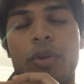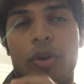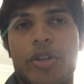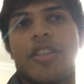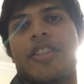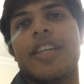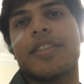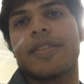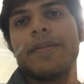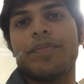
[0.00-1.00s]
grow your
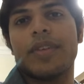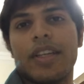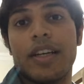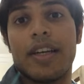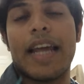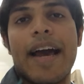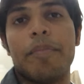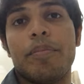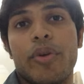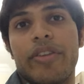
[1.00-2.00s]
chest
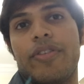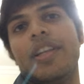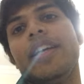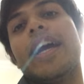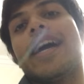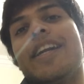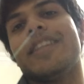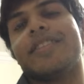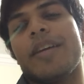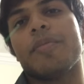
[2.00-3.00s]
damn beautifully, and at
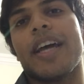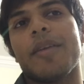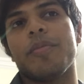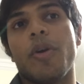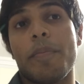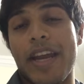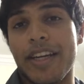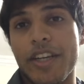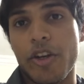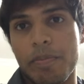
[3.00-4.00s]
the same time,
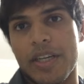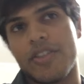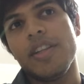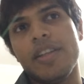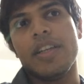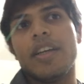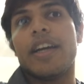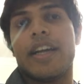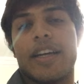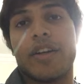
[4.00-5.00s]
maintain your muscle,
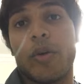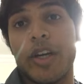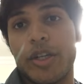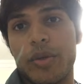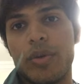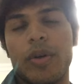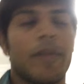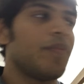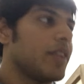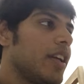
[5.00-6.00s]
and no need
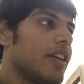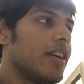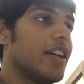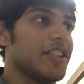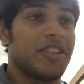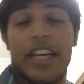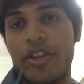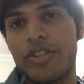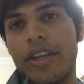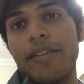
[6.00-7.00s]
to strain
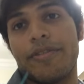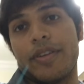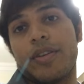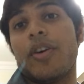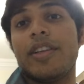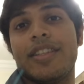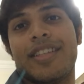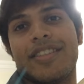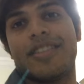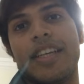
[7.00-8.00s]
yourself for all the
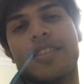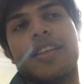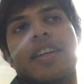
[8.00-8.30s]
such things.